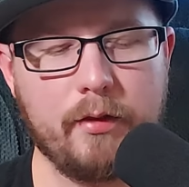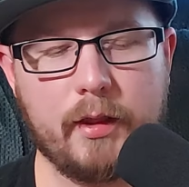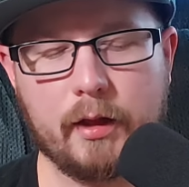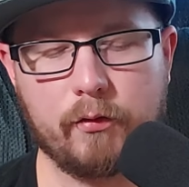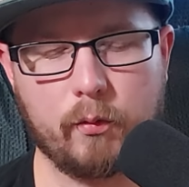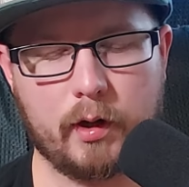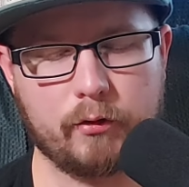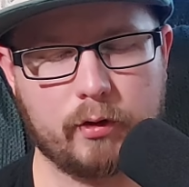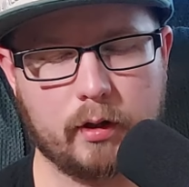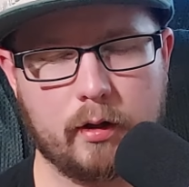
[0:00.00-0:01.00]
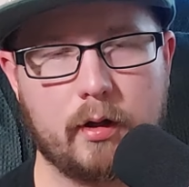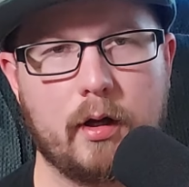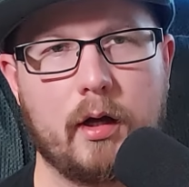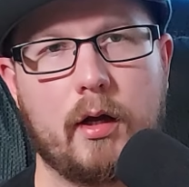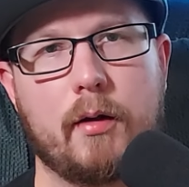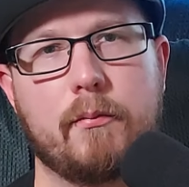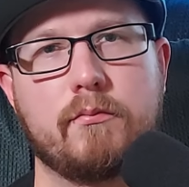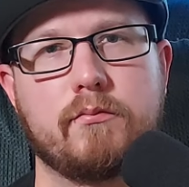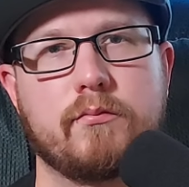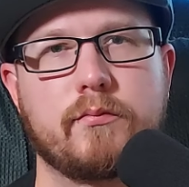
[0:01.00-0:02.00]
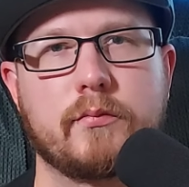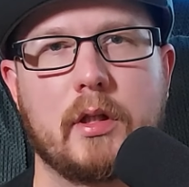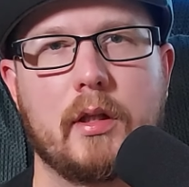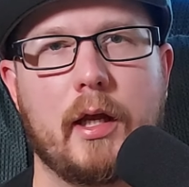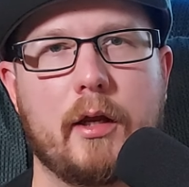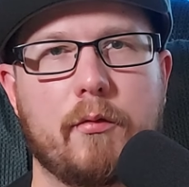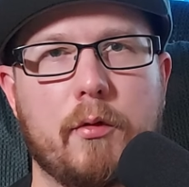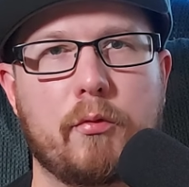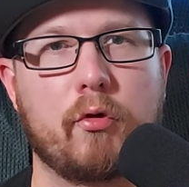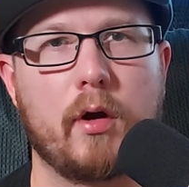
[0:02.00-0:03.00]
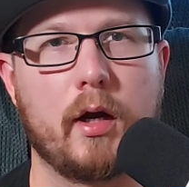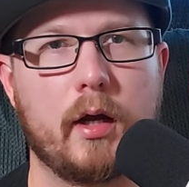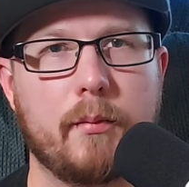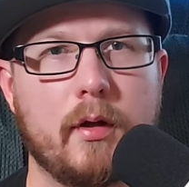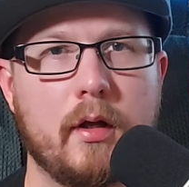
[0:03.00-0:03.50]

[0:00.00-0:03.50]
thanks for watching. Like and subscribe.